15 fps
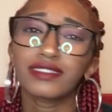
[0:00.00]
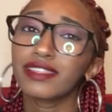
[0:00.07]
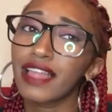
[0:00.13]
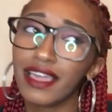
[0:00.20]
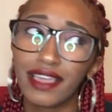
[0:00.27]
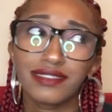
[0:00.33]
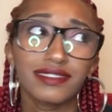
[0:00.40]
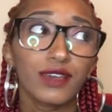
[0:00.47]

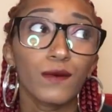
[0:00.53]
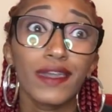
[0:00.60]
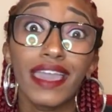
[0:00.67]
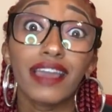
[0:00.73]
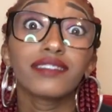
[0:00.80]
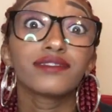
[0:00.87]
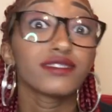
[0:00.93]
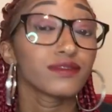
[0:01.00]
like I said, we
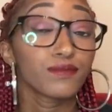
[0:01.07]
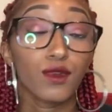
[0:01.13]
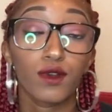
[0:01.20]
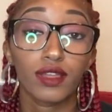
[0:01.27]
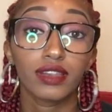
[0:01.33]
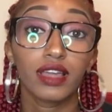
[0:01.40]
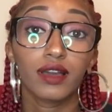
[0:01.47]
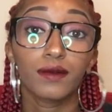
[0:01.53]
had just
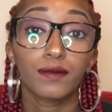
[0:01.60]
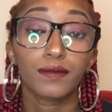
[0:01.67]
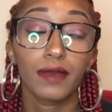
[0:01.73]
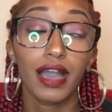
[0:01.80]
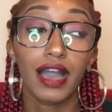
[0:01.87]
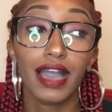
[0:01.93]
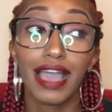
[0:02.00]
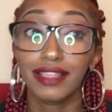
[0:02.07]
broken up
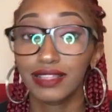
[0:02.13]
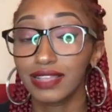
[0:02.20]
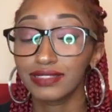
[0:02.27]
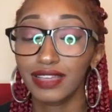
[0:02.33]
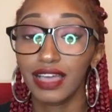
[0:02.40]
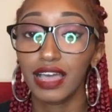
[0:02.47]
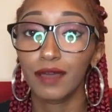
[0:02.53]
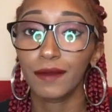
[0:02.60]
at that
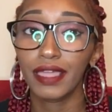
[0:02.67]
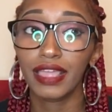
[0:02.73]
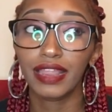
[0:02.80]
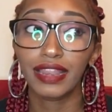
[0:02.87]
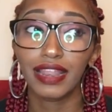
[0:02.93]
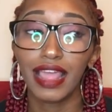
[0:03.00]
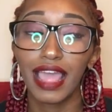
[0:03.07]
time. And